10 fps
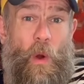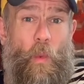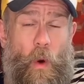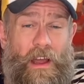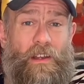
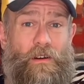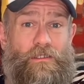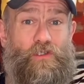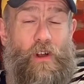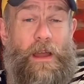Why not
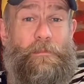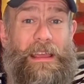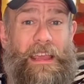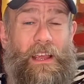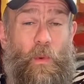try
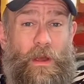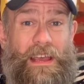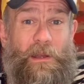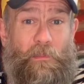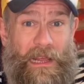making a
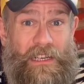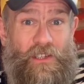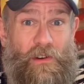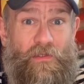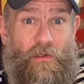weird
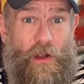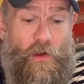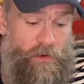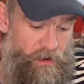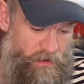picture of your
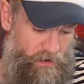own,